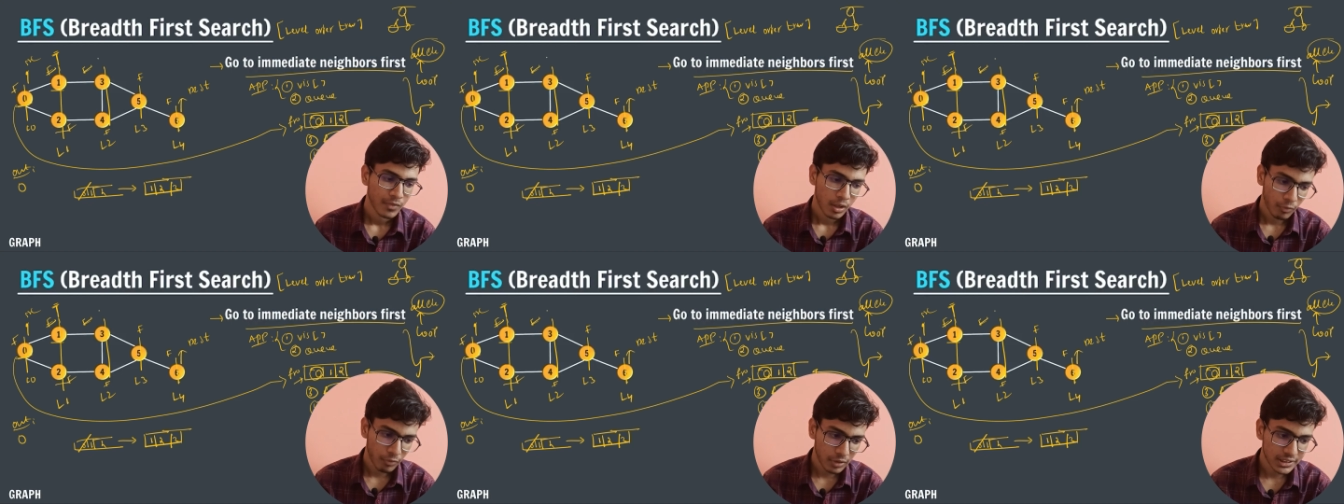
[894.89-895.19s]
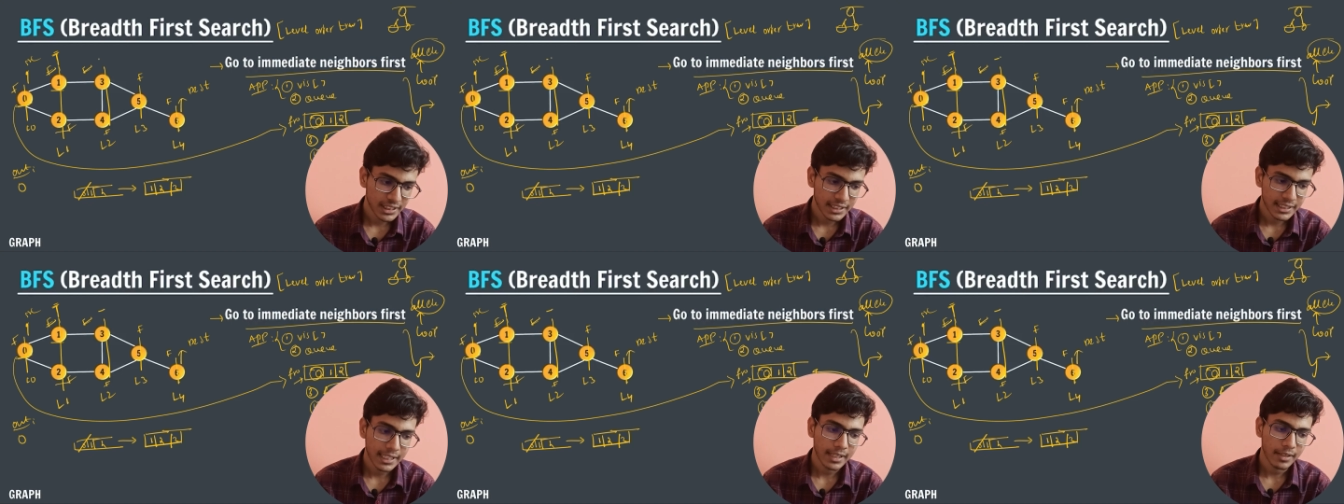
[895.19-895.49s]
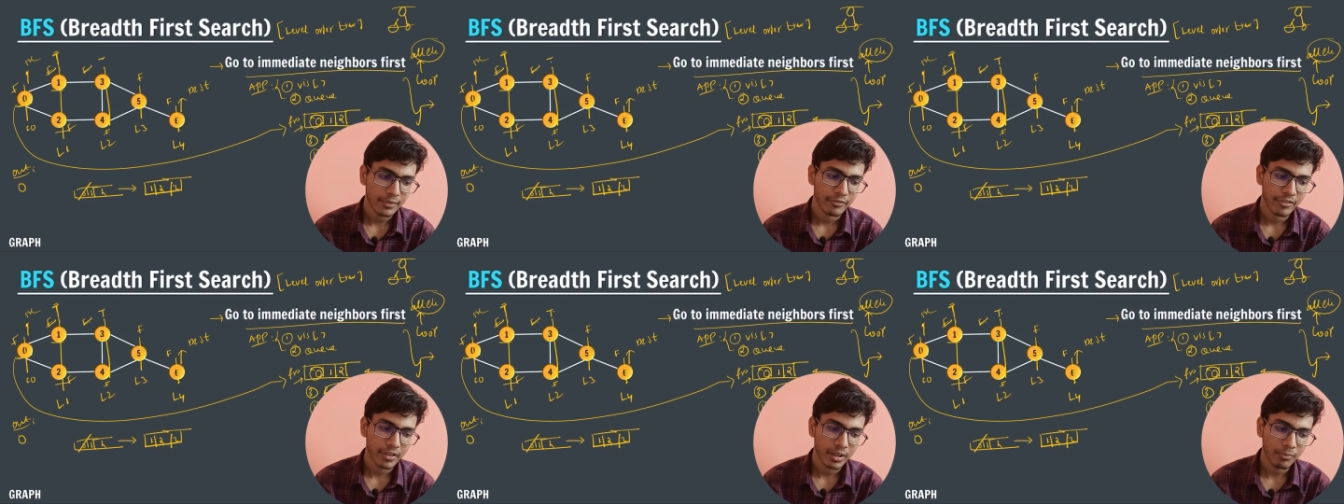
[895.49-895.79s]

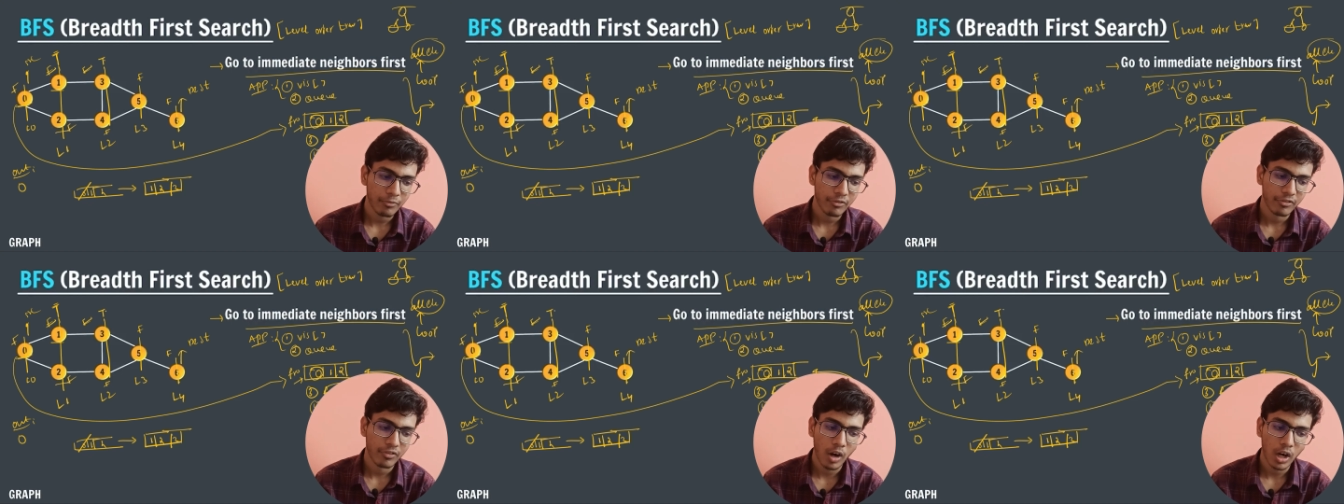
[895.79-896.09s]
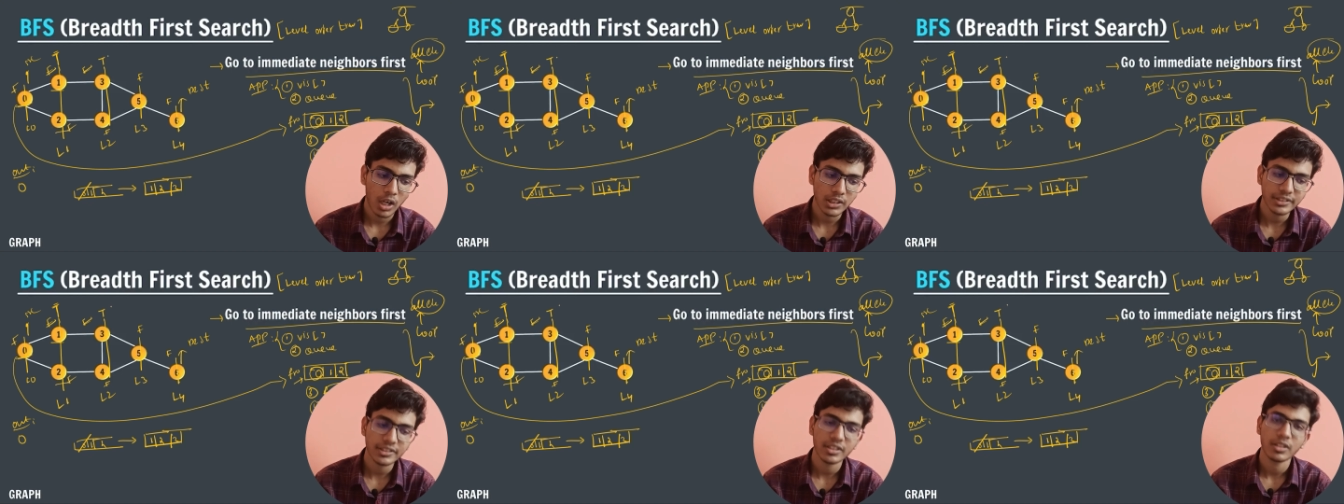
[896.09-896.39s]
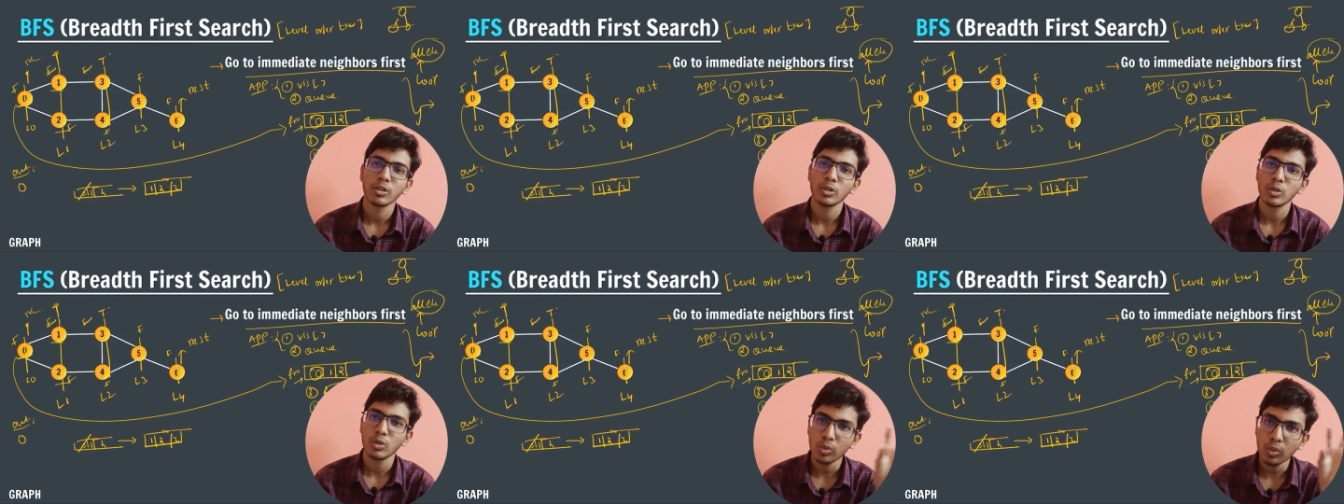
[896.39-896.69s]
visited from false
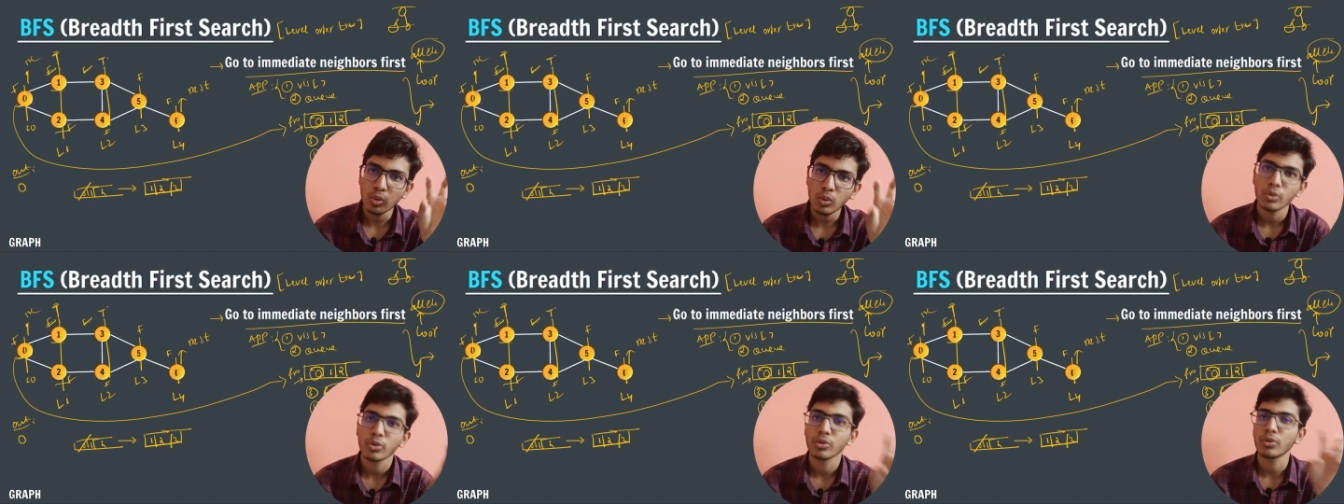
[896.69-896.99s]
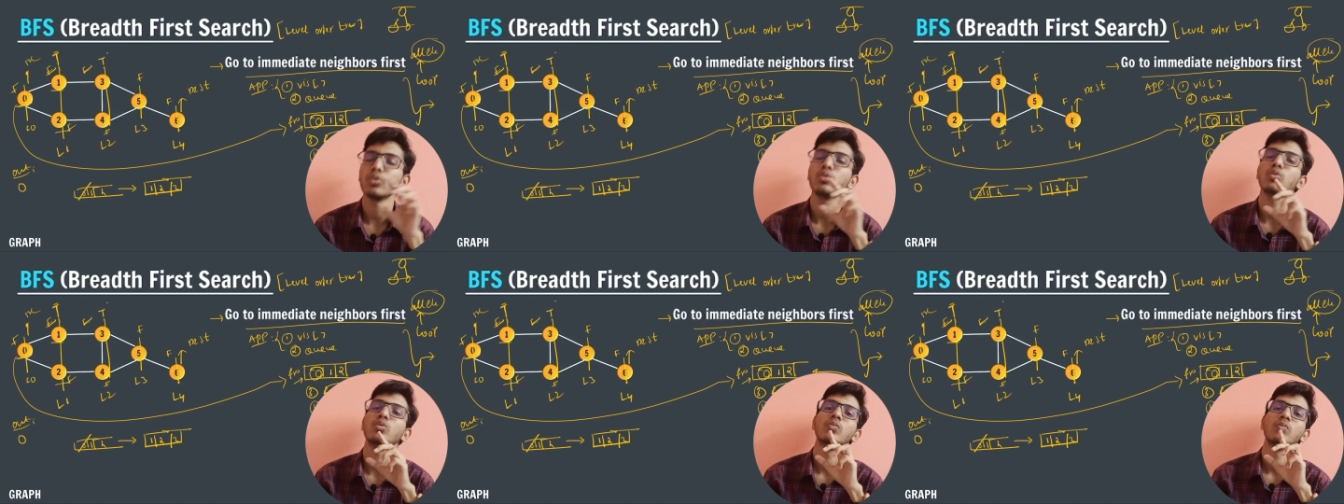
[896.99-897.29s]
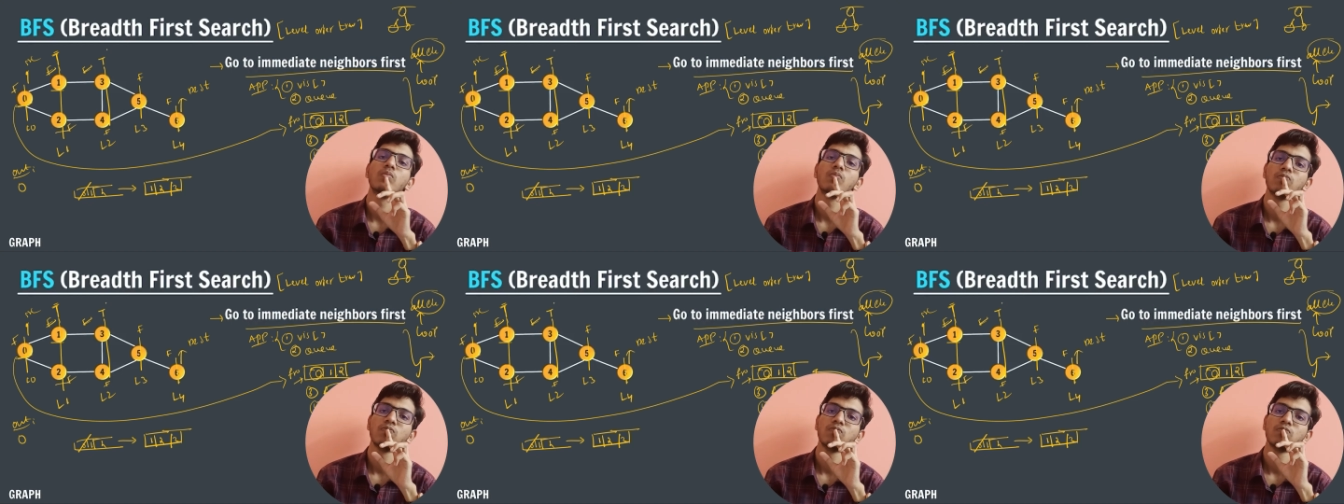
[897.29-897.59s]
to true.
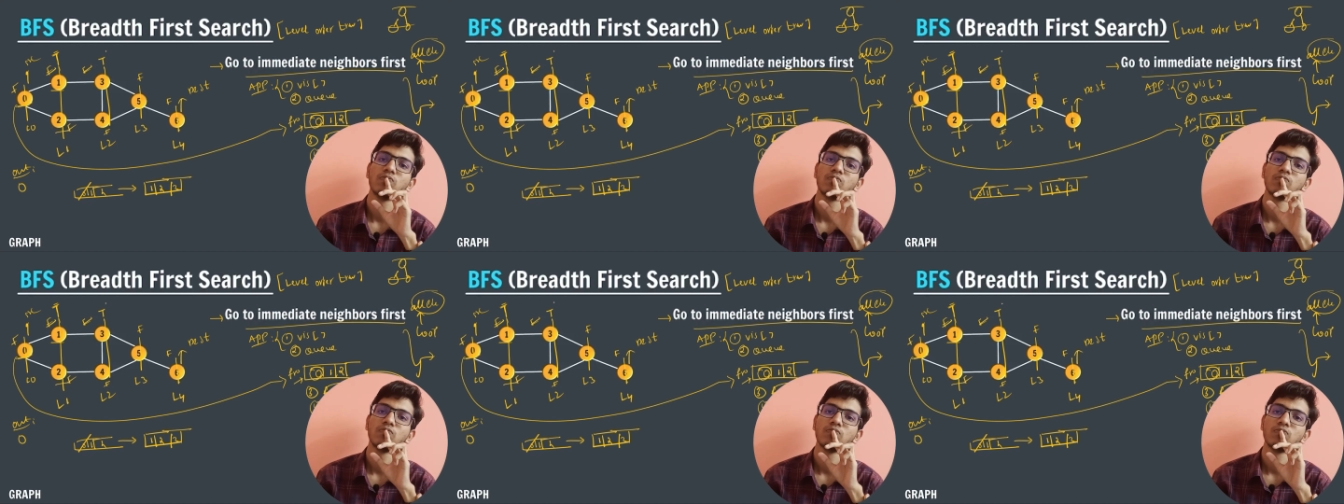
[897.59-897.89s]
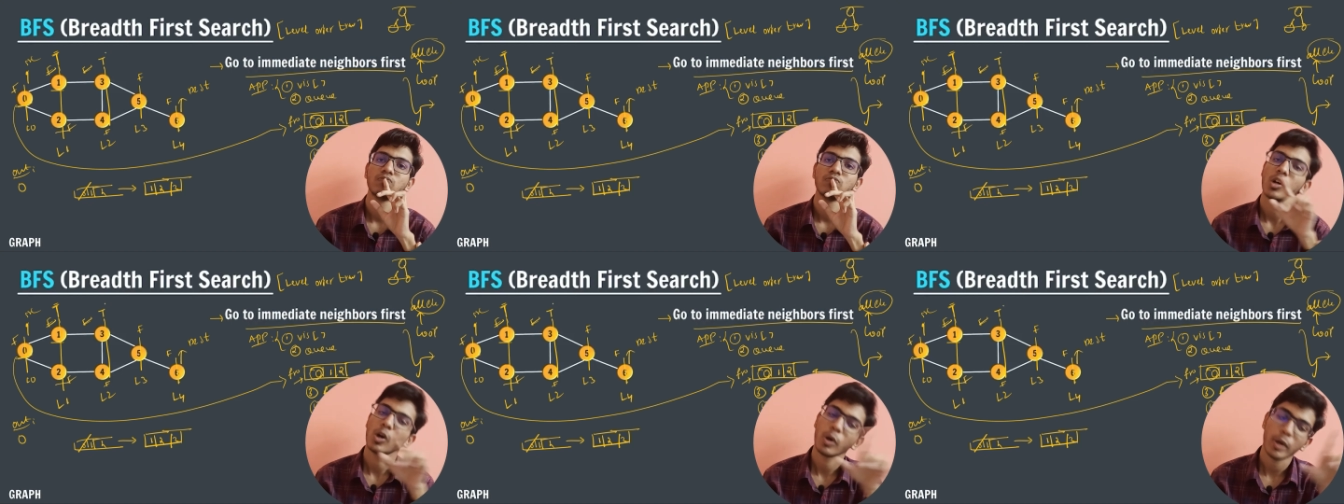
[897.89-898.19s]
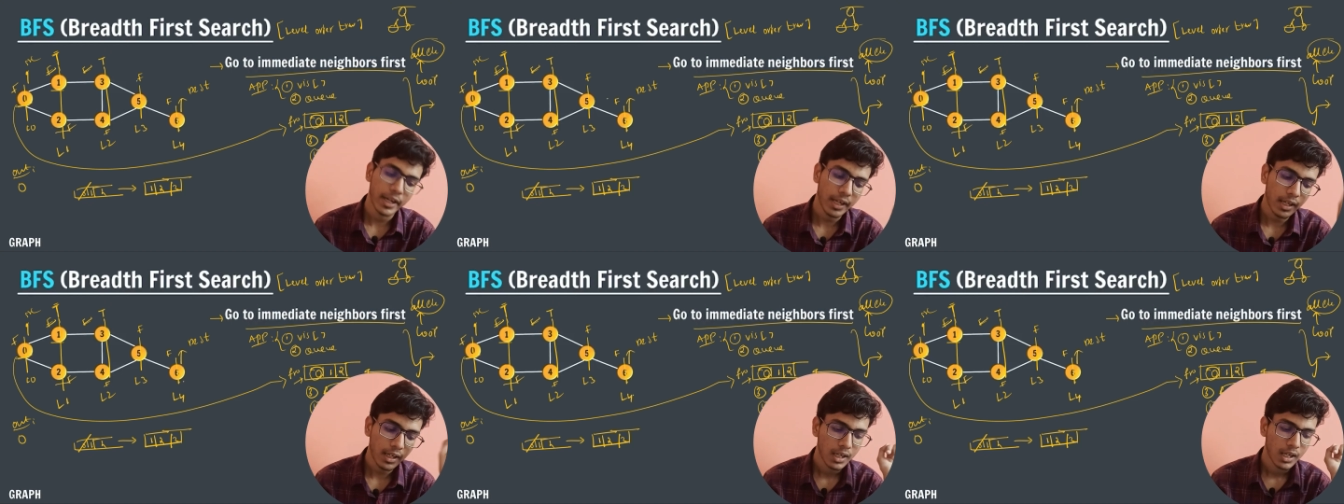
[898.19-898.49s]

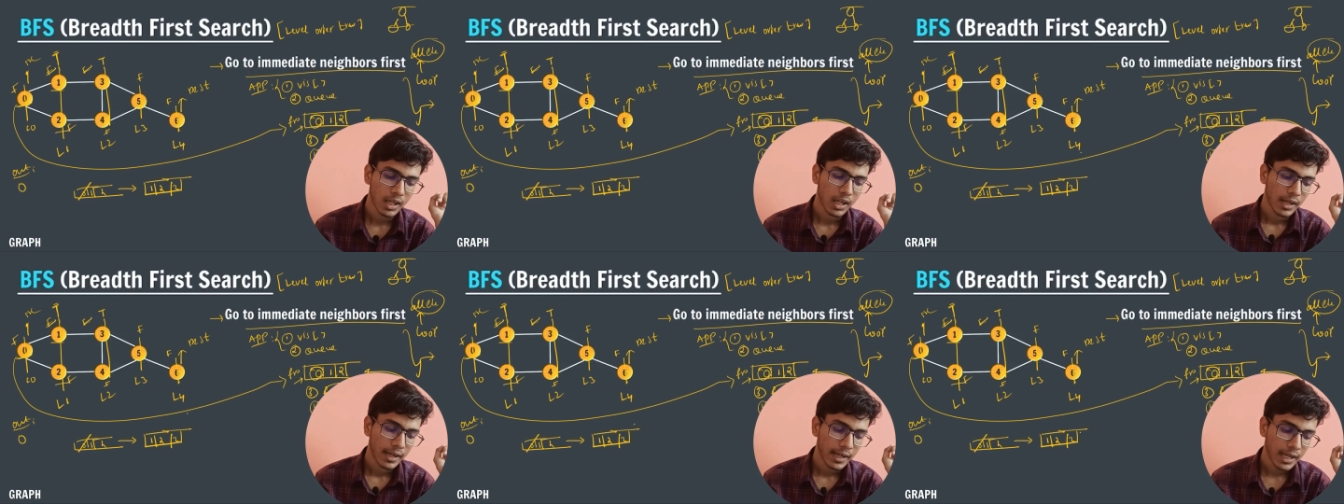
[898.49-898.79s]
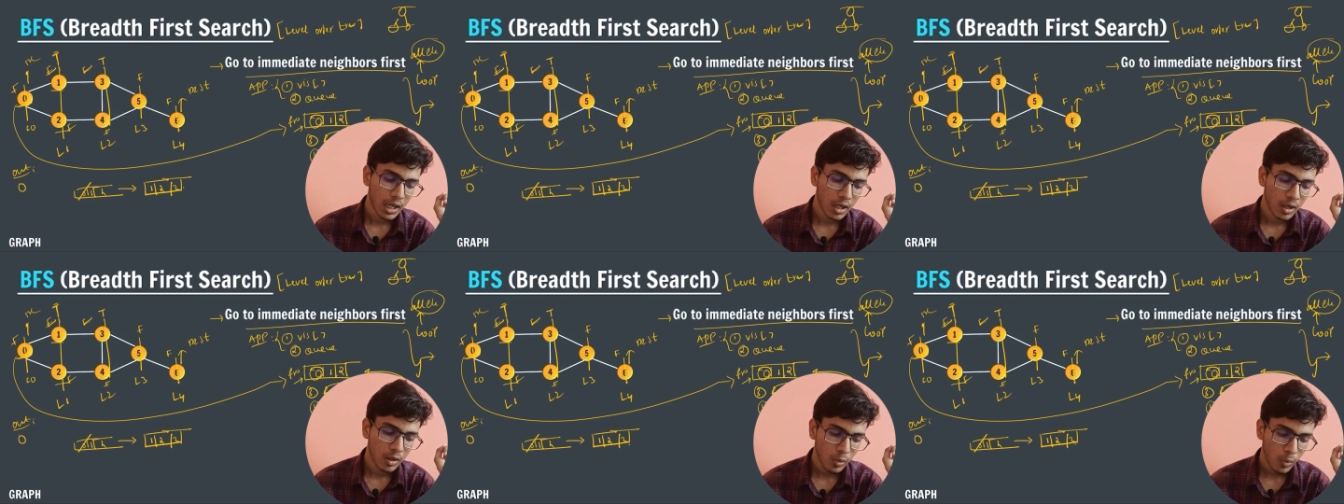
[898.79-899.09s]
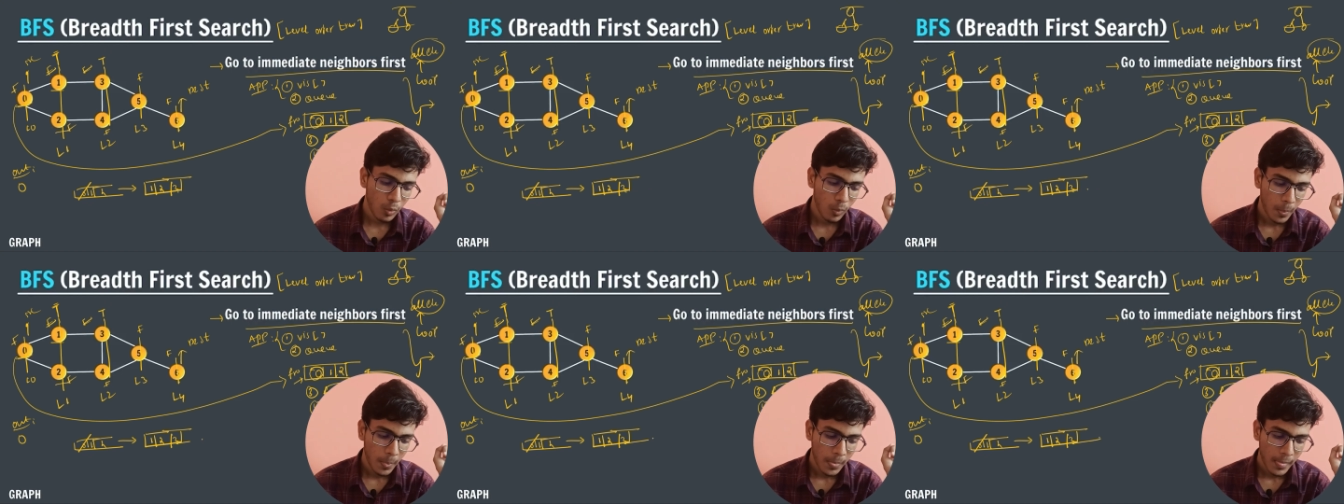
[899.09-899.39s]
Okay,
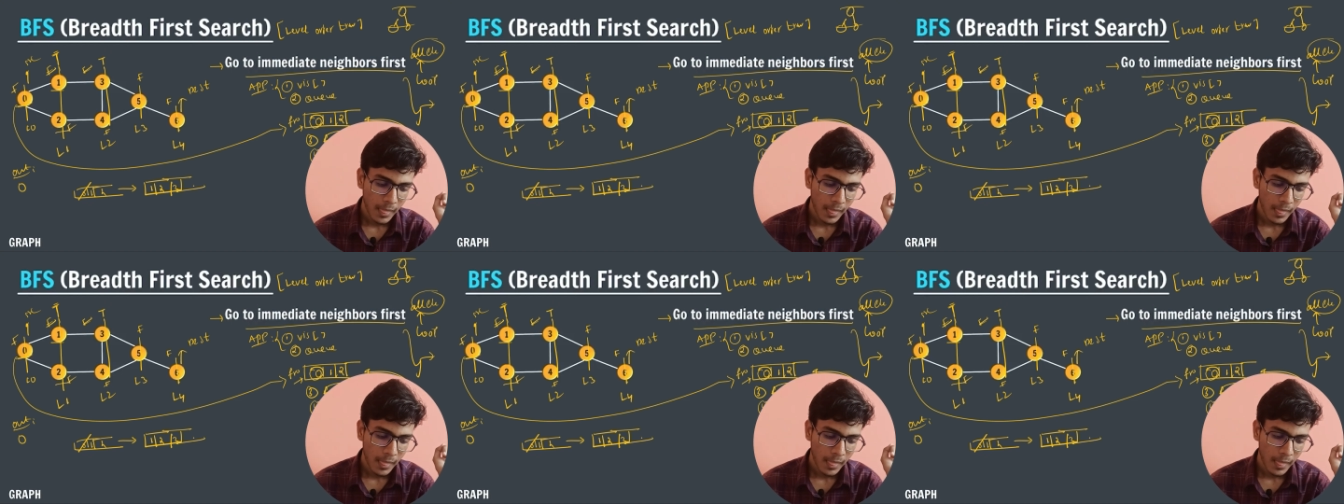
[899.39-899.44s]
now